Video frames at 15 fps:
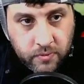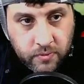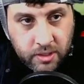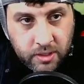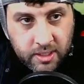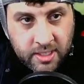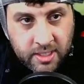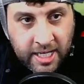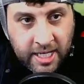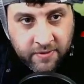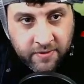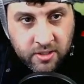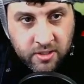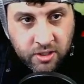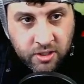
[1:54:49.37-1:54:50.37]
7's a
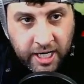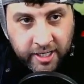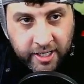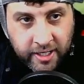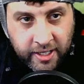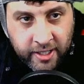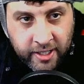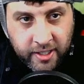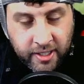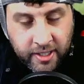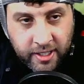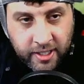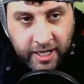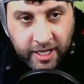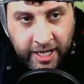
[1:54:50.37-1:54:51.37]
jackler,
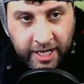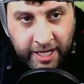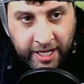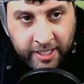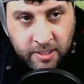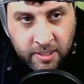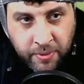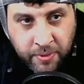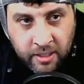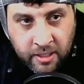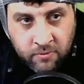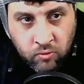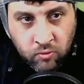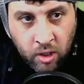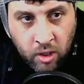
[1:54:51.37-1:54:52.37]
and he's being
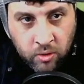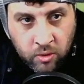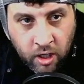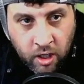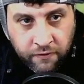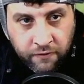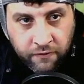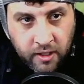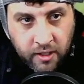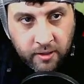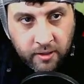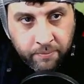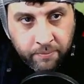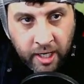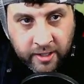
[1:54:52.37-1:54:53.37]
rolled off
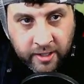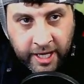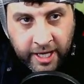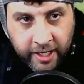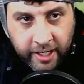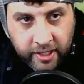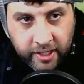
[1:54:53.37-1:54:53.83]
by the neck.